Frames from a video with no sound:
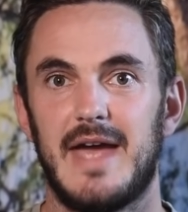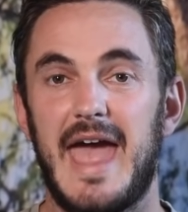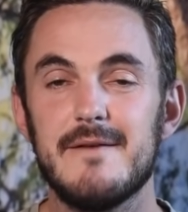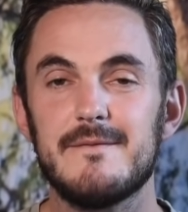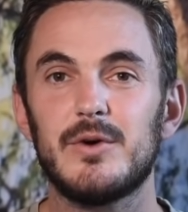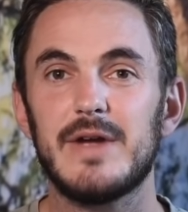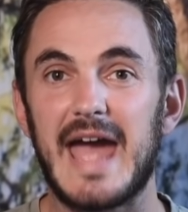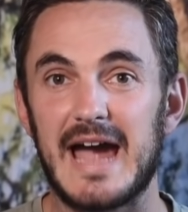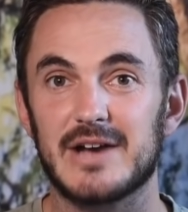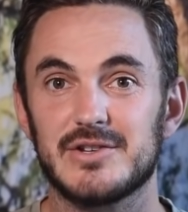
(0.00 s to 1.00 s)
Every
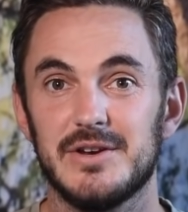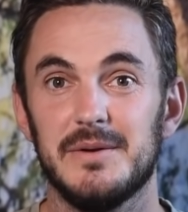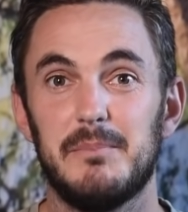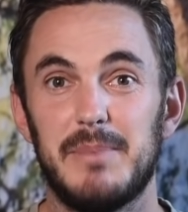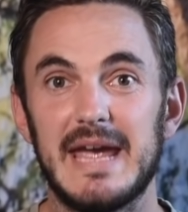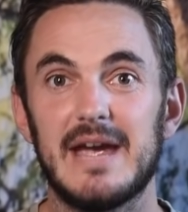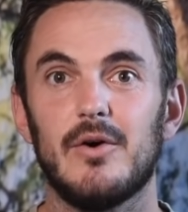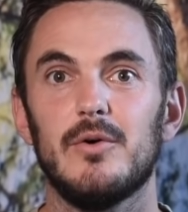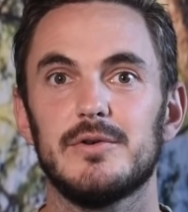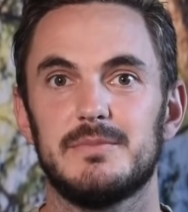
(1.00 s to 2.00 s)
action, big
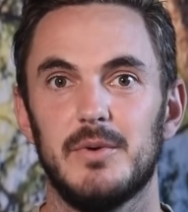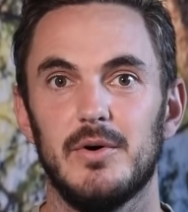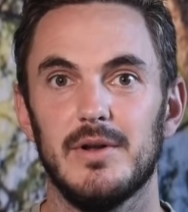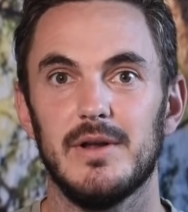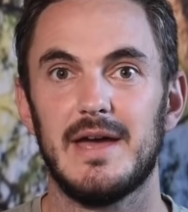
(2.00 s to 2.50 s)
or small,